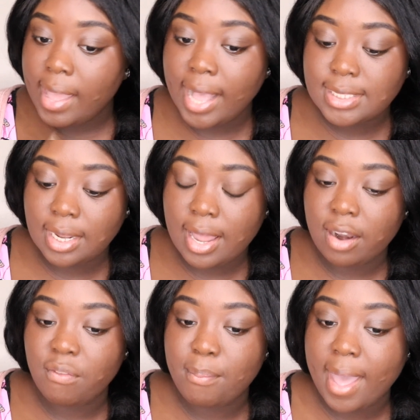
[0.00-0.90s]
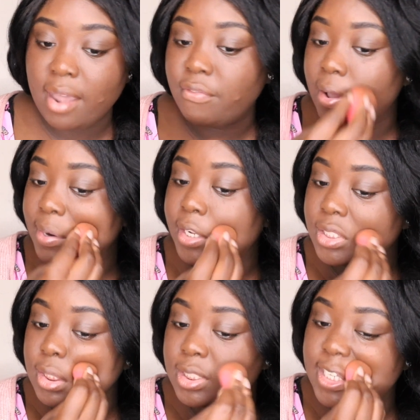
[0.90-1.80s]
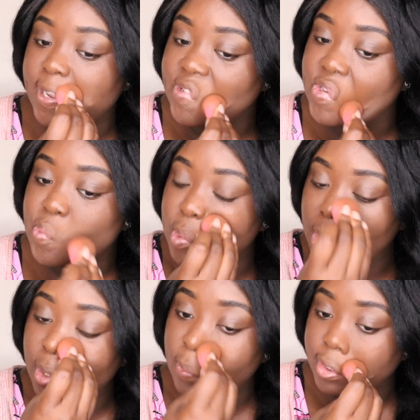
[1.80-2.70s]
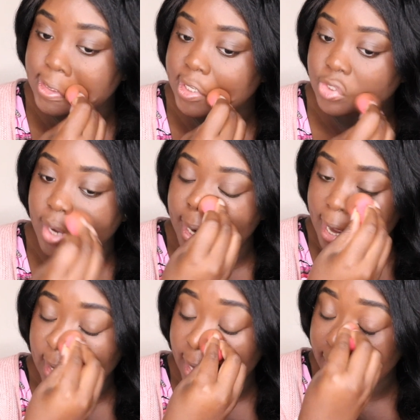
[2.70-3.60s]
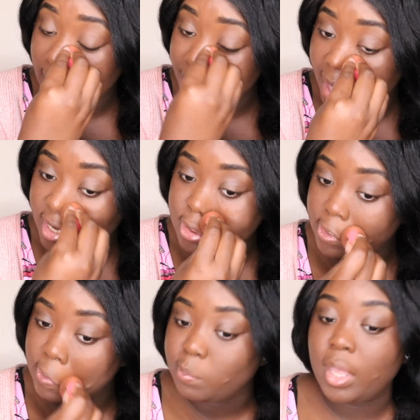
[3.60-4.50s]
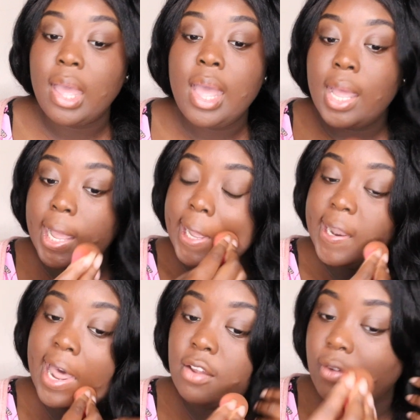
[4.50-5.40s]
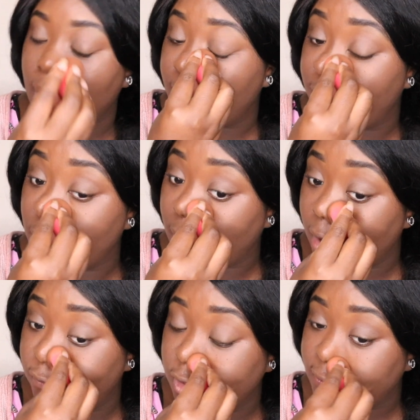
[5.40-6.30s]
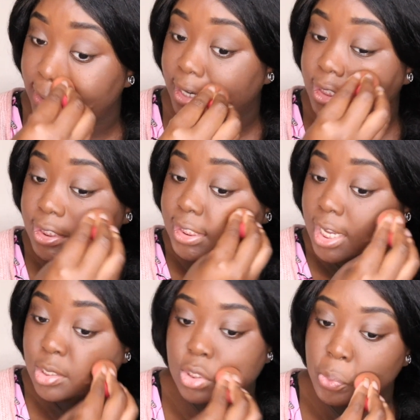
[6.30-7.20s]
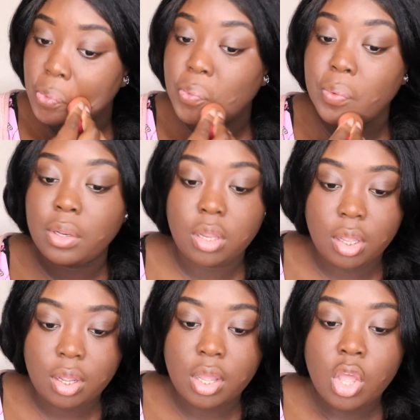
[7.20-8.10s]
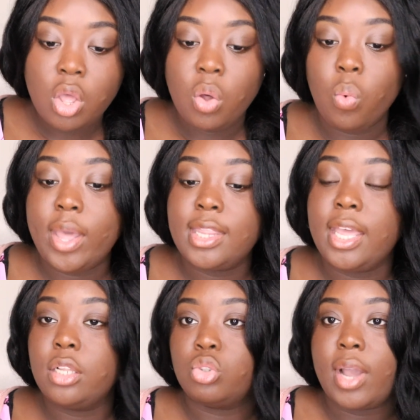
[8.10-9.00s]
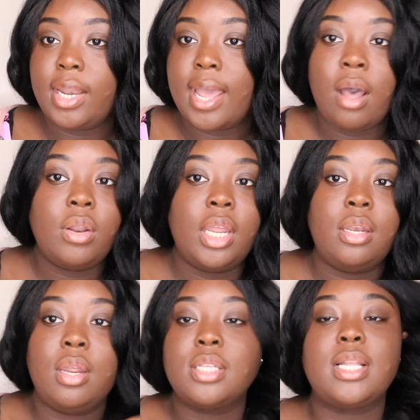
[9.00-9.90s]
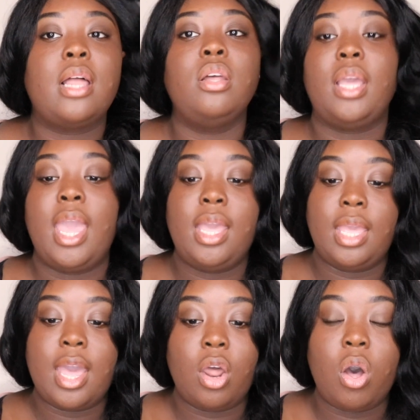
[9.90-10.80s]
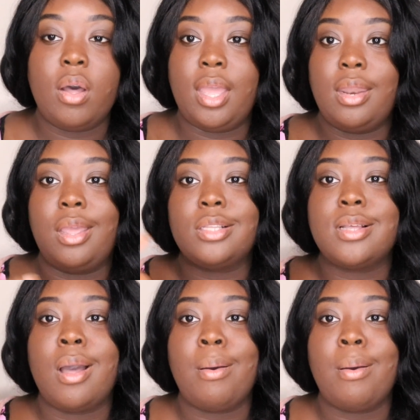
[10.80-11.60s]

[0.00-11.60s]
as a lot of matte foundations tend to look once they dry down. Like, not matte, excuse me, like a lot of full coverage foundations tend to look when they dry down. It does not look cakey at all. It is